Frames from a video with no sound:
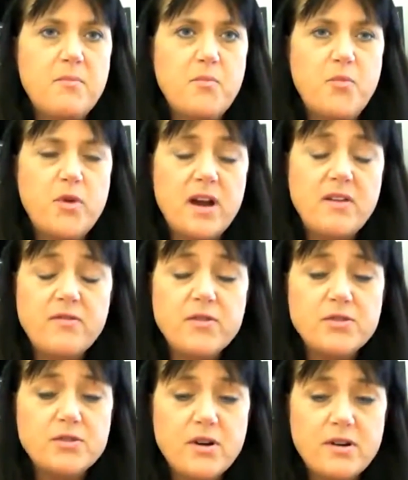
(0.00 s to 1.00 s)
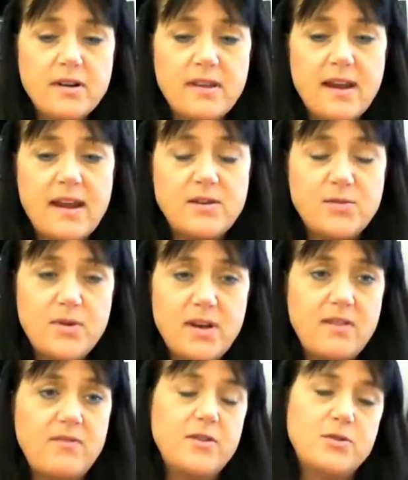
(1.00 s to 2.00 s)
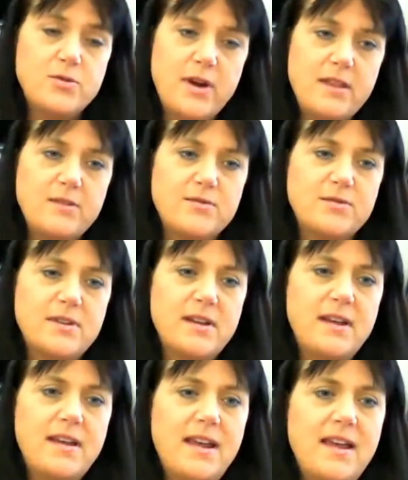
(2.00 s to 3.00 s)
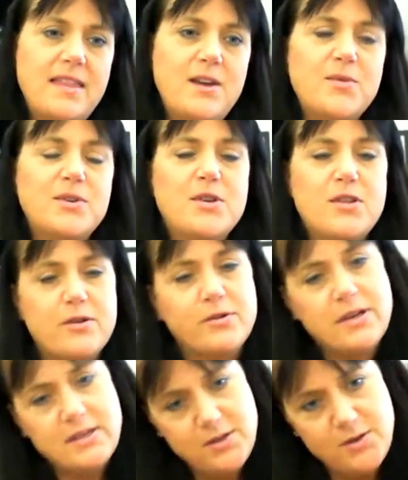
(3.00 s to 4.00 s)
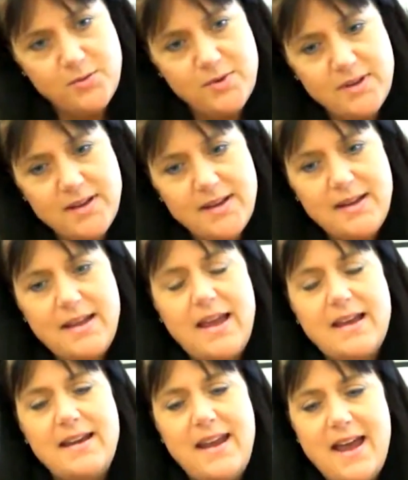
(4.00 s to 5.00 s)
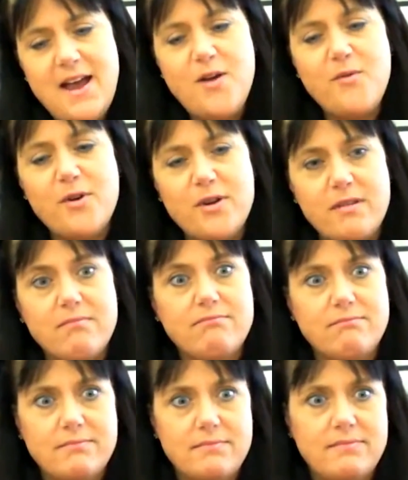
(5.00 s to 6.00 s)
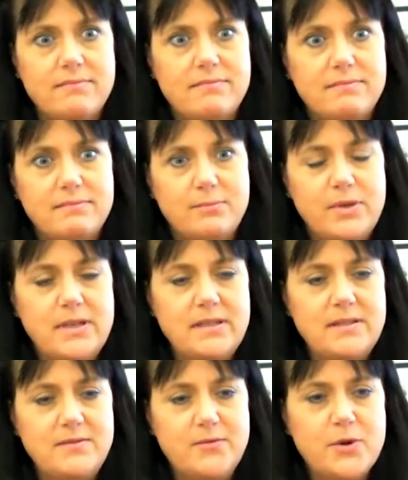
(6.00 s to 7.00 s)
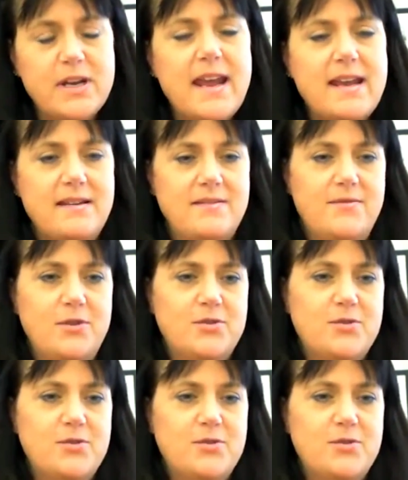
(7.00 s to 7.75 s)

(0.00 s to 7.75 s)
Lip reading: When I first started, they had 28-foot trailers, and then it went to 32. And now we're at, 48-foot